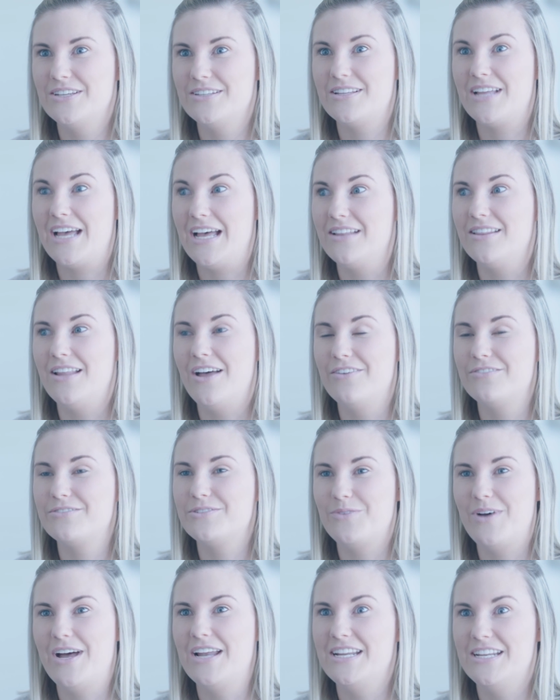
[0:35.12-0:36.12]
a loved
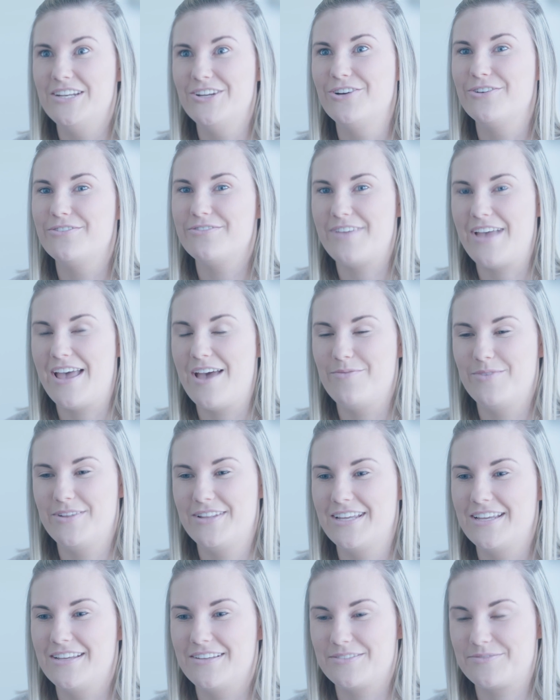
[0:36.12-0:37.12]
one in your
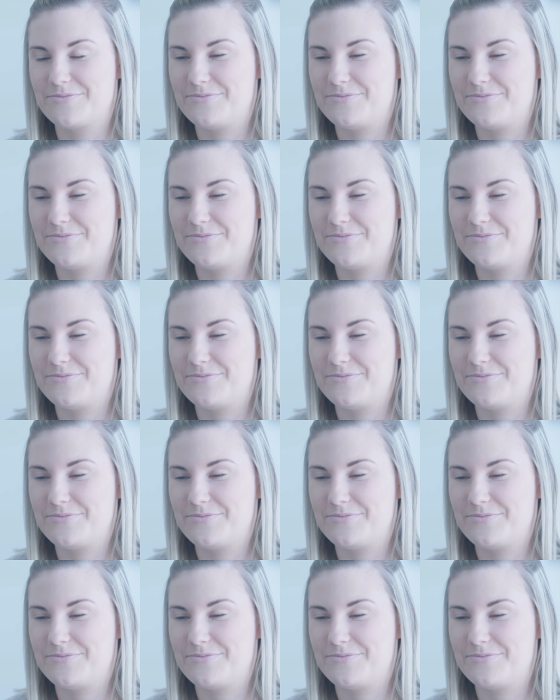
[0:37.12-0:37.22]
family,